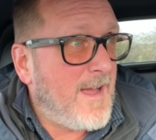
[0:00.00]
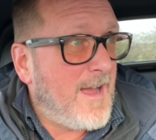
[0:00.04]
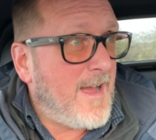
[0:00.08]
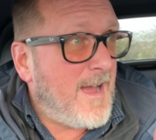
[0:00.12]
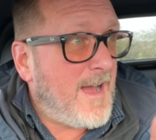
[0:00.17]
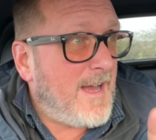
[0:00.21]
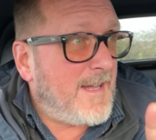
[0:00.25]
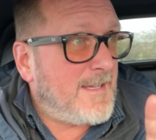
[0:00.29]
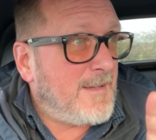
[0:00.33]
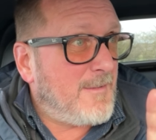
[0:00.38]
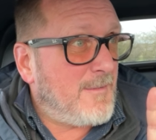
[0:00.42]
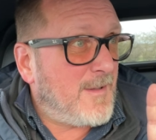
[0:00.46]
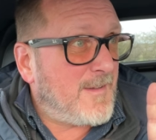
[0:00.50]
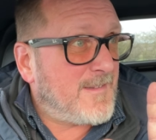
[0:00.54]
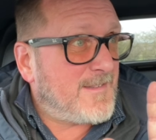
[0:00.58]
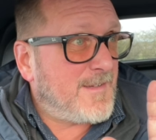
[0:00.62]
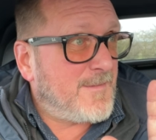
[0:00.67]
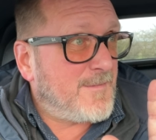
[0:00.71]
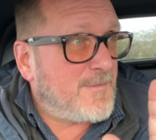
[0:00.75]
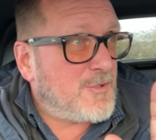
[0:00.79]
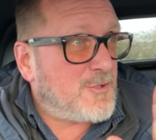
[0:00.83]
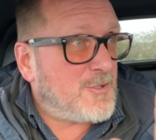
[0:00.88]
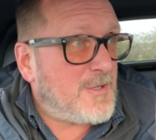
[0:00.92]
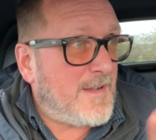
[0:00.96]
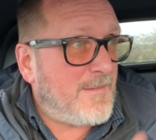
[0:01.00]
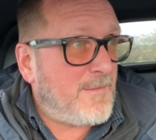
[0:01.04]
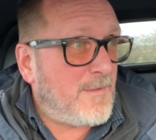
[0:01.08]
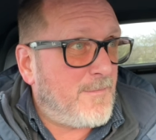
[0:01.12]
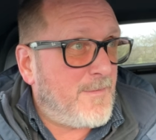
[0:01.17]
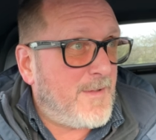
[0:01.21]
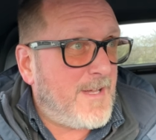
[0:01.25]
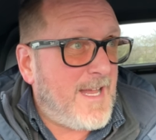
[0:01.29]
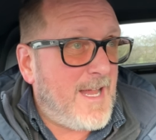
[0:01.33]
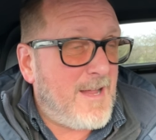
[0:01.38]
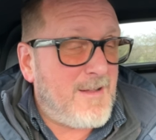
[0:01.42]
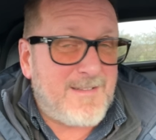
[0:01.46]
I do lots of travel
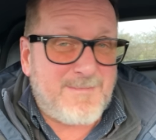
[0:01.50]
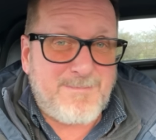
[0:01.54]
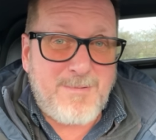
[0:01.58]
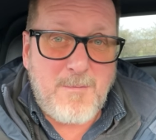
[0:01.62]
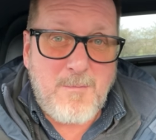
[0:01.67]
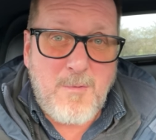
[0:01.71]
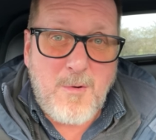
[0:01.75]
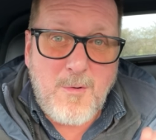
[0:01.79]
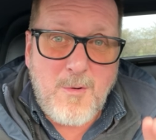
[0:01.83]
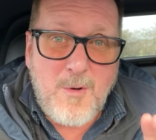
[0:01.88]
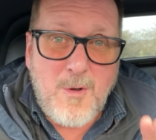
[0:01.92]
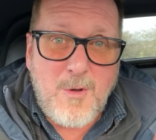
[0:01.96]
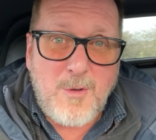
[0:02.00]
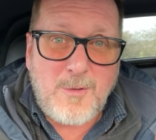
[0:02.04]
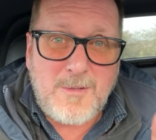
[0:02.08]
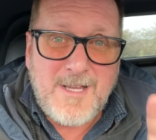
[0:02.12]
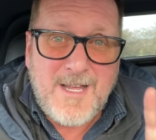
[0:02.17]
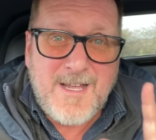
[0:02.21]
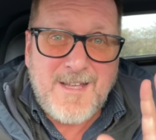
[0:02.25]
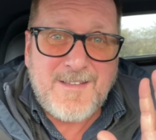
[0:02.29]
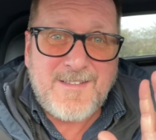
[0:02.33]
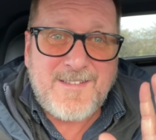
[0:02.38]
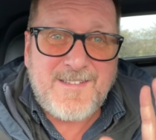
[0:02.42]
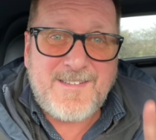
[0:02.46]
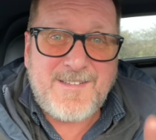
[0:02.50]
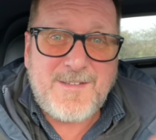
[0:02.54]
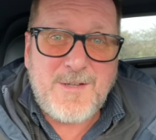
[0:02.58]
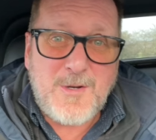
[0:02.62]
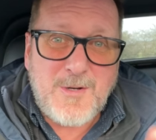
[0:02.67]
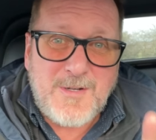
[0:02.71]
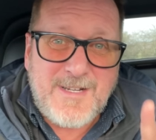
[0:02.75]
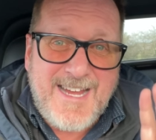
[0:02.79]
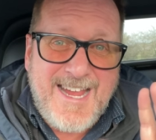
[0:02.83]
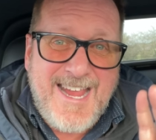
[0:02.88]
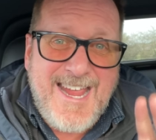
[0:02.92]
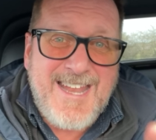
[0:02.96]
videos, but we're all
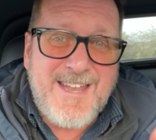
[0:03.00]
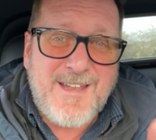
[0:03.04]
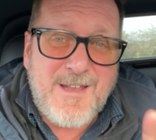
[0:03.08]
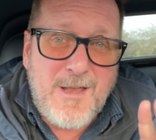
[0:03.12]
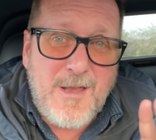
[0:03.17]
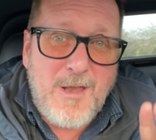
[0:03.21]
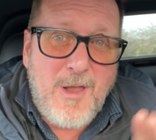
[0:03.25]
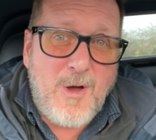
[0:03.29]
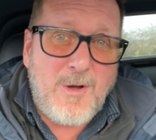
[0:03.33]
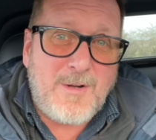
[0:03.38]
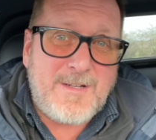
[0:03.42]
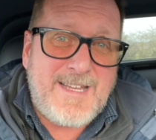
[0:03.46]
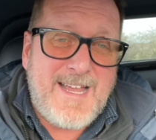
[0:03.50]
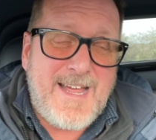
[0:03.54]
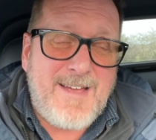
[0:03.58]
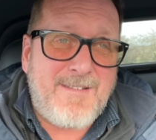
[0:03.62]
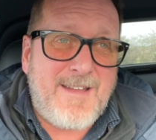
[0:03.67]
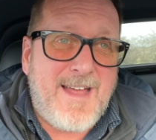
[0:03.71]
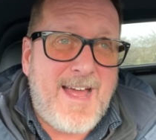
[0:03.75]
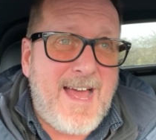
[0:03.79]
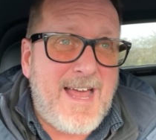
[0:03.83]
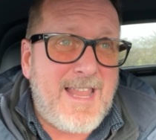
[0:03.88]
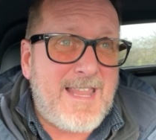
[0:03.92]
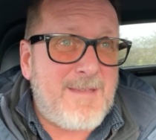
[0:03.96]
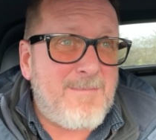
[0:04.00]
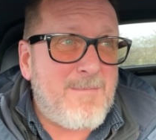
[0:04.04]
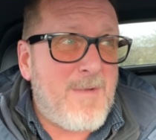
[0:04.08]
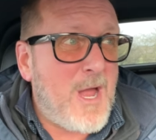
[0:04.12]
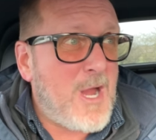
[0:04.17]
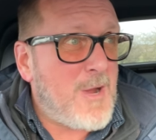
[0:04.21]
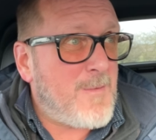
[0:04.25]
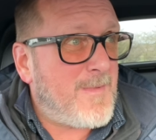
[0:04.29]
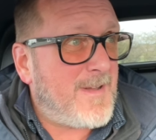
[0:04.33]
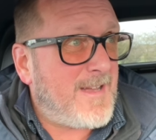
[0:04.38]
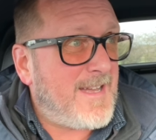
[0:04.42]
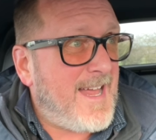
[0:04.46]
stuck in lockdown at the
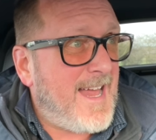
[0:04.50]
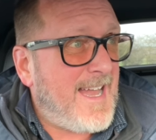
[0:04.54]
moment.